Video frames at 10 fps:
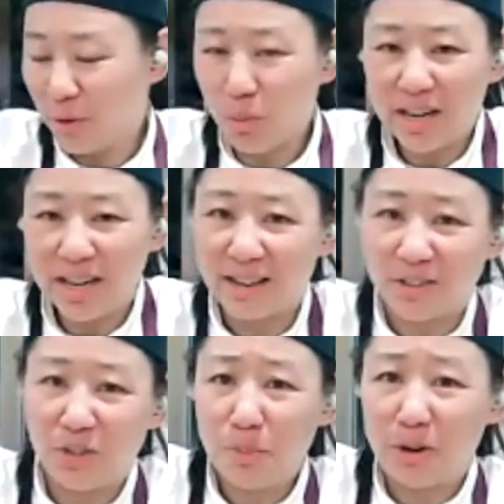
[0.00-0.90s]
You wanted to
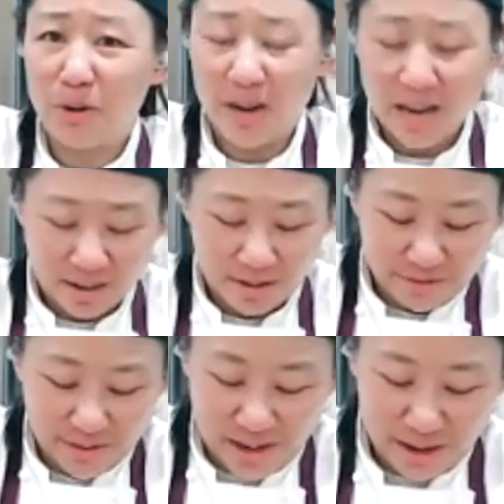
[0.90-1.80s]
get super creative.
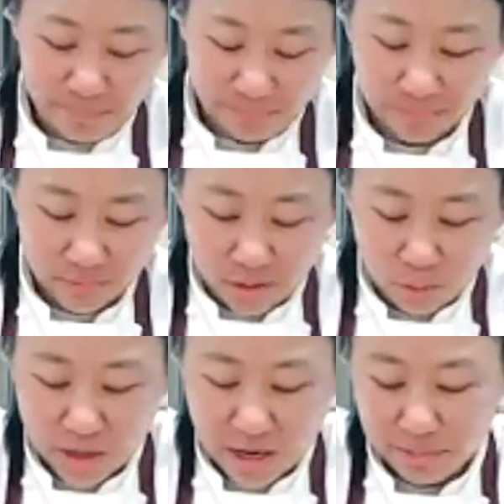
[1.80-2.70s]

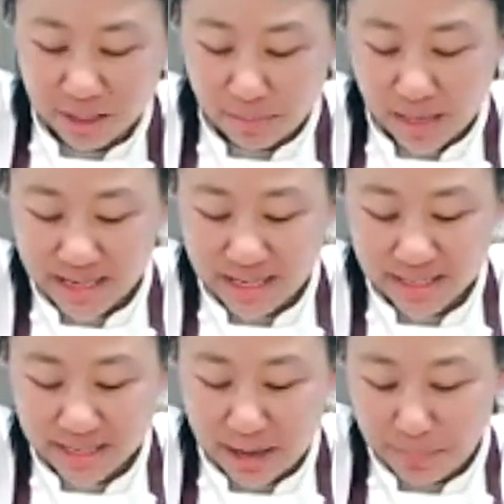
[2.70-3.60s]
What comes to mind
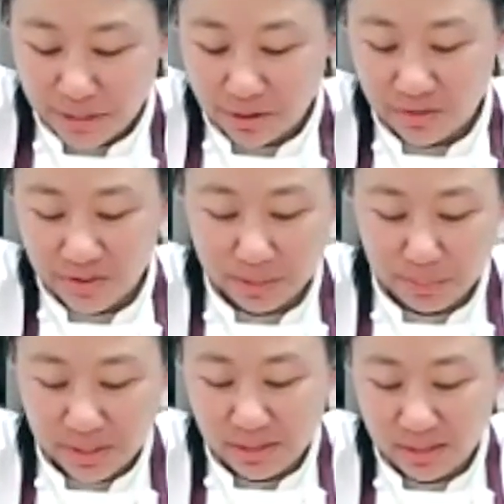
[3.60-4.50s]
is an episode of The
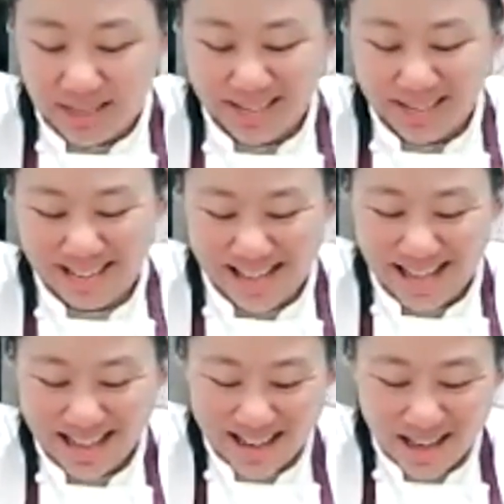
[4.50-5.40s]
Simpsons
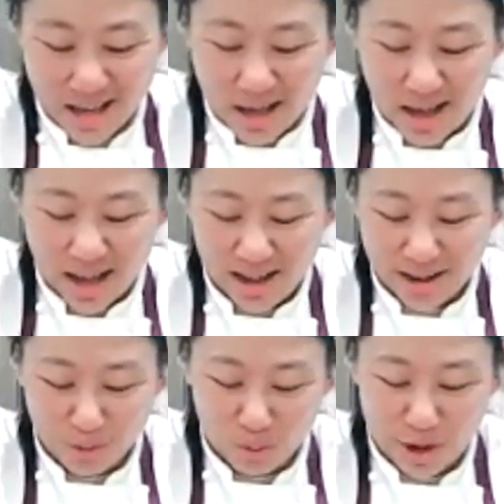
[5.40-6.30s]

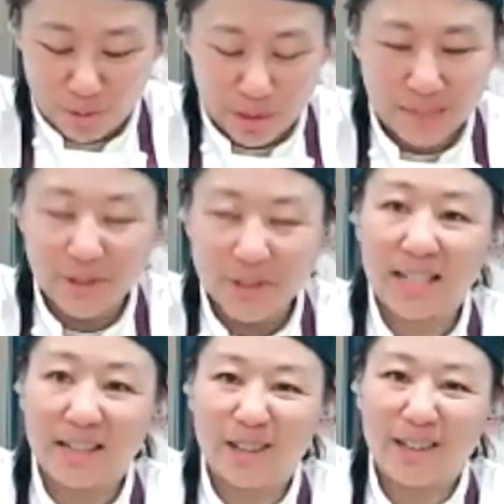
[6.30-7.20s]
where Principal
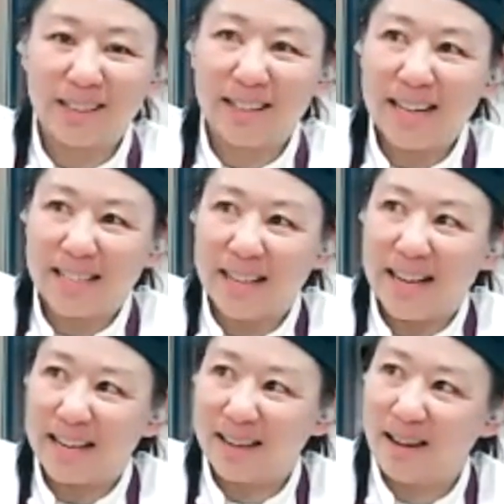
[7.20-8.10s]
Skinner gets
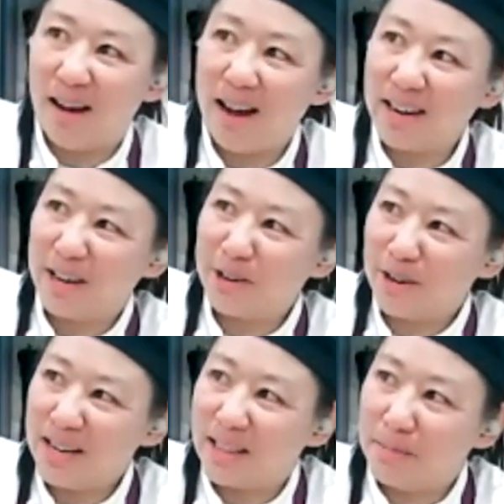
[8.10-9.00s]
like caught
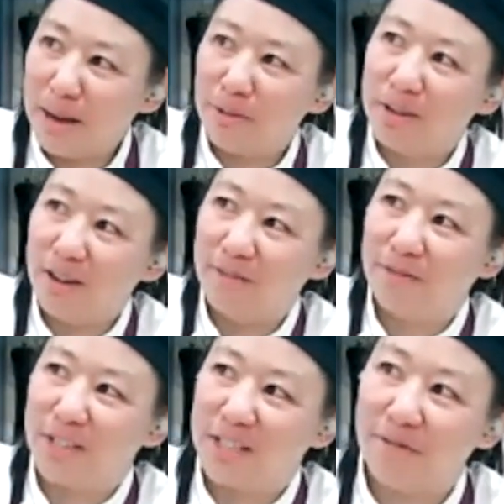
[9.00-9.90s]
underneath a mountain of
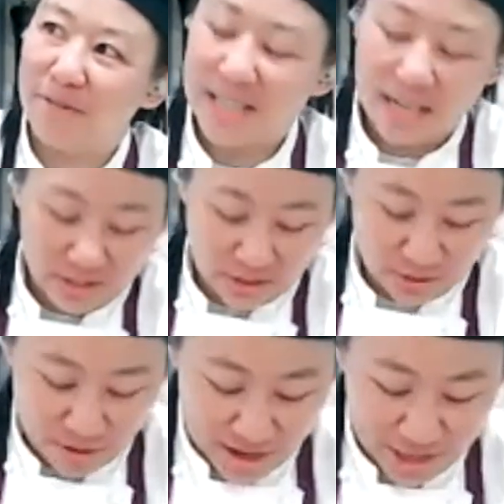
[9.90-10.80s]
stuff inside his
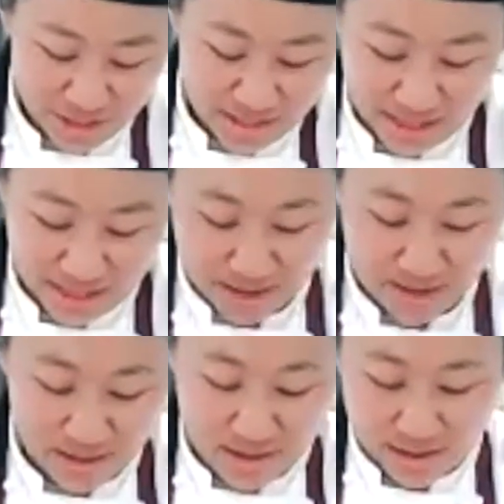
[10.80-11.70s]
garage, and
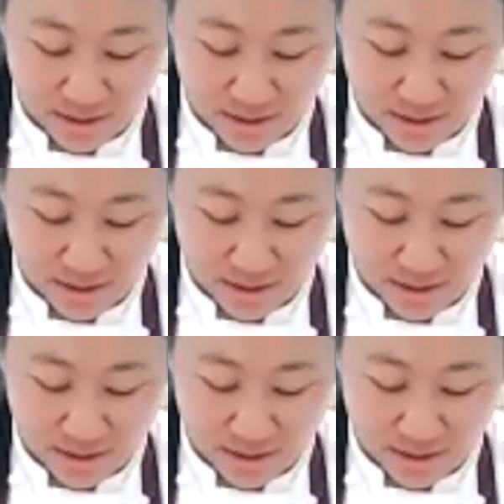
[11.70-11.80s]
then